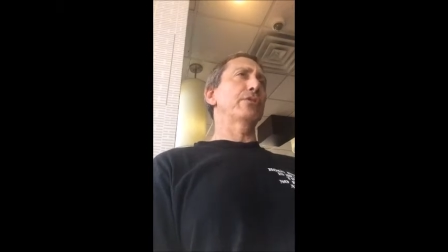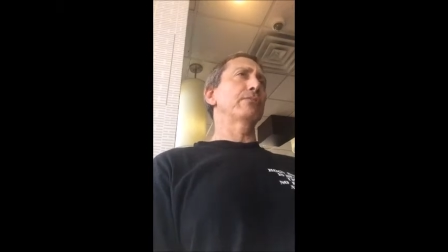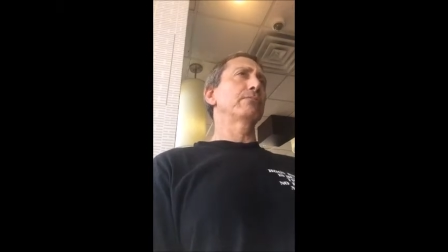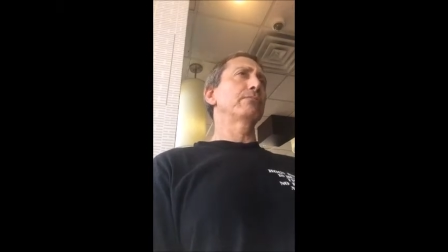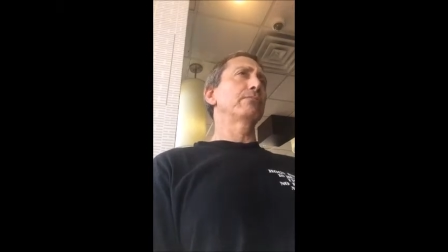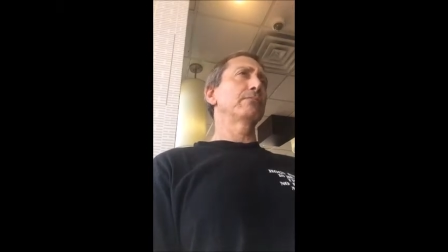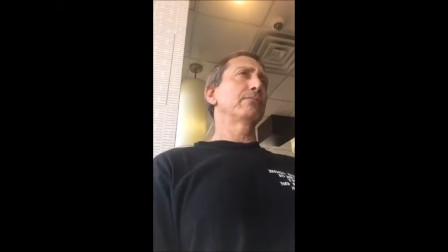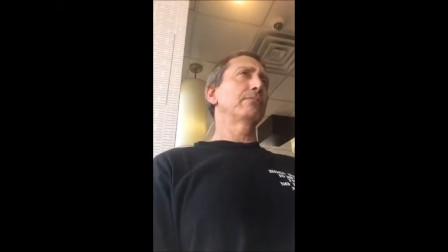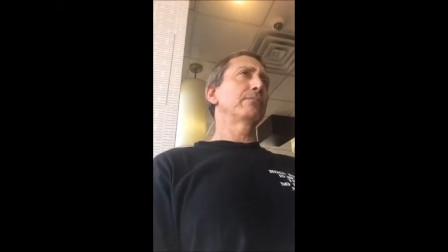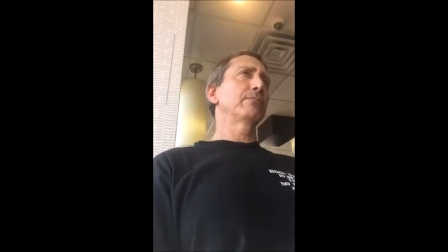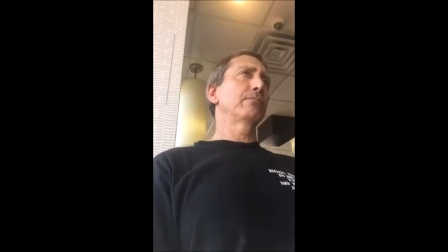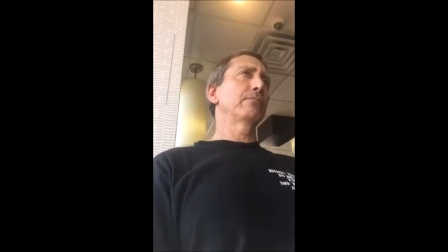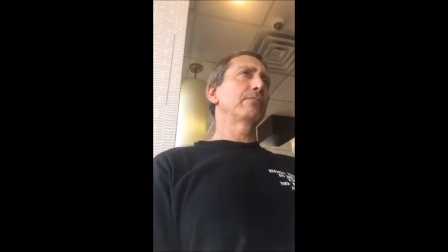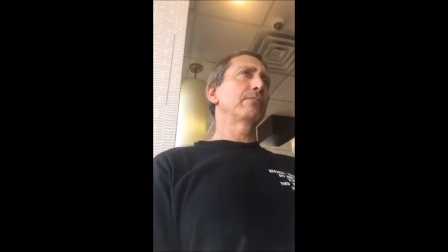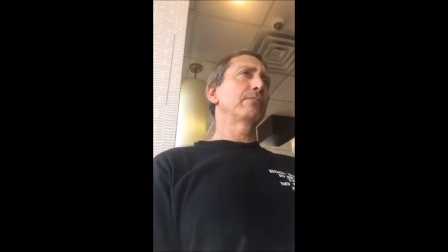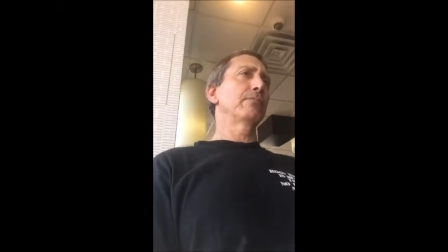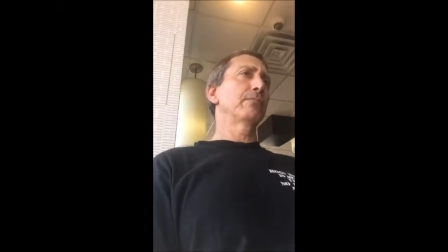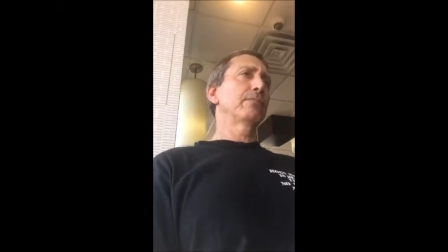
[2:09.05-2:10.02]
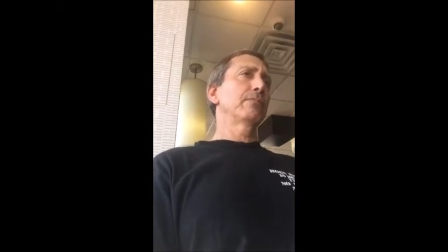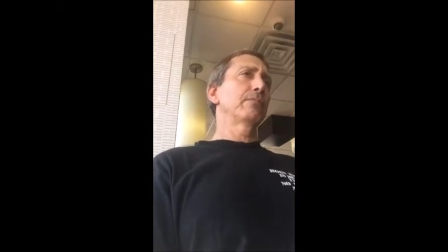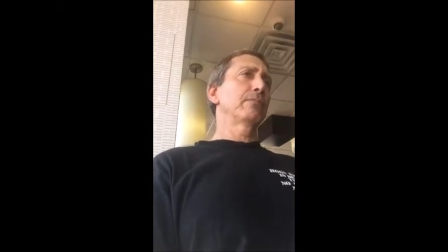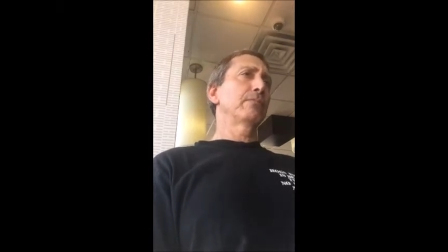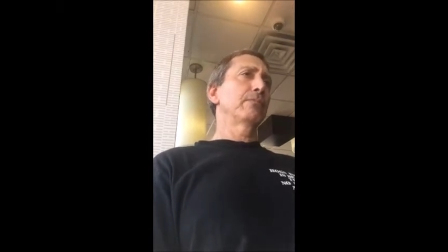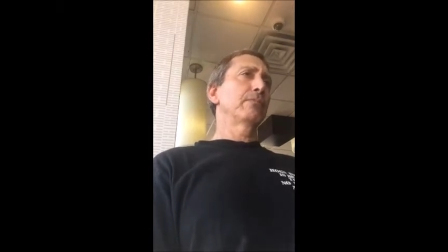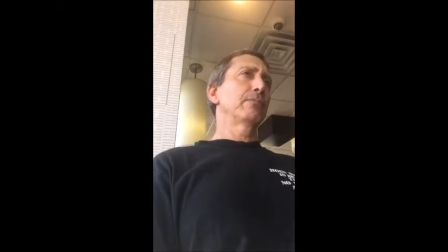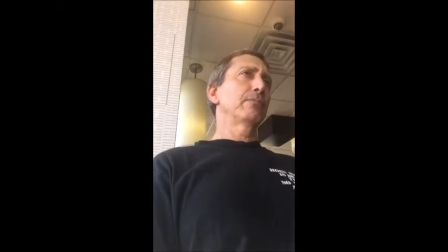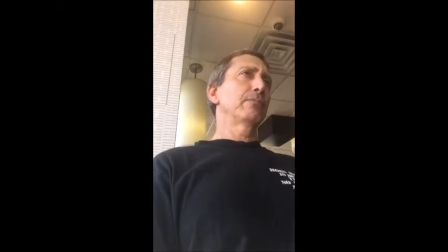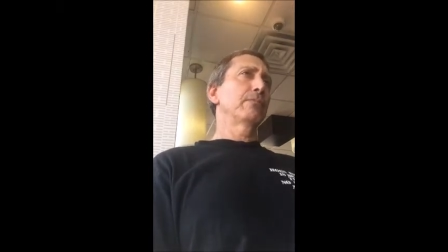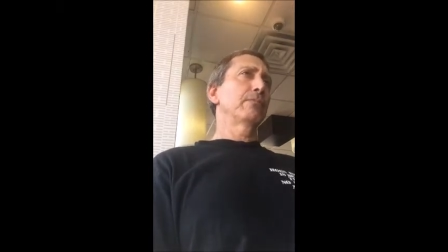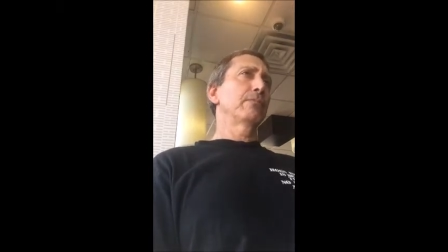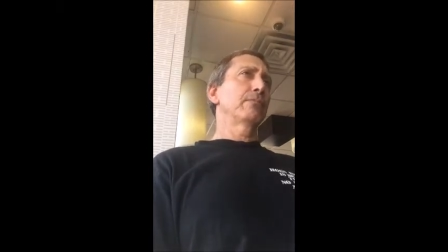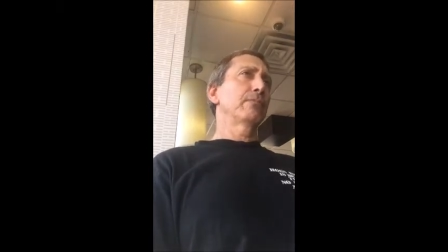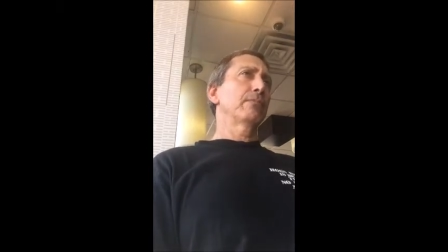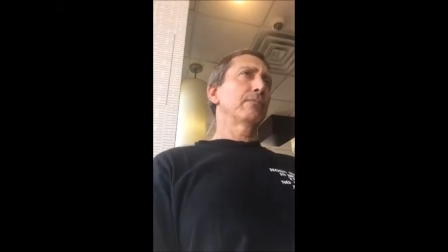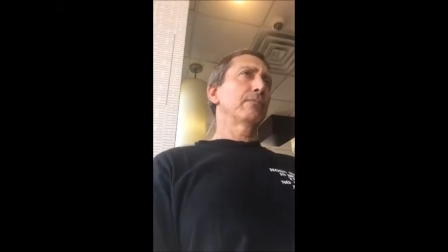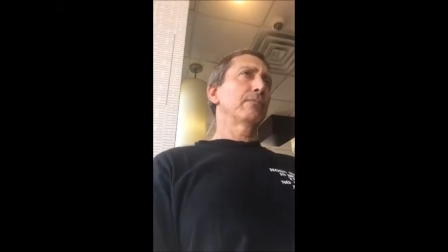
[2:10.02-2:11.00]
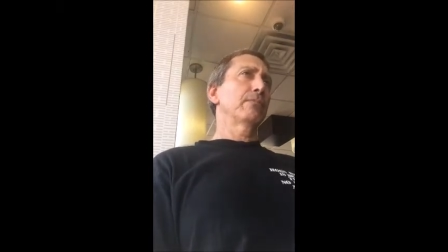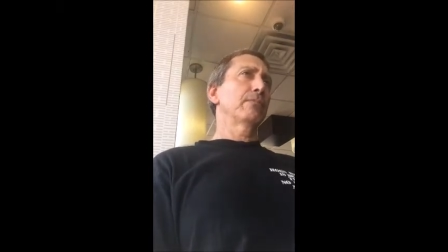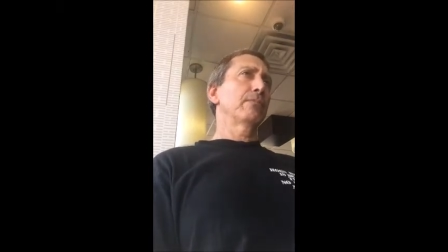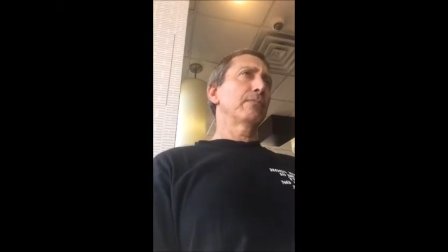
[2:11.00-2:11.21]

Now, what did I tell? What did I do yesterday?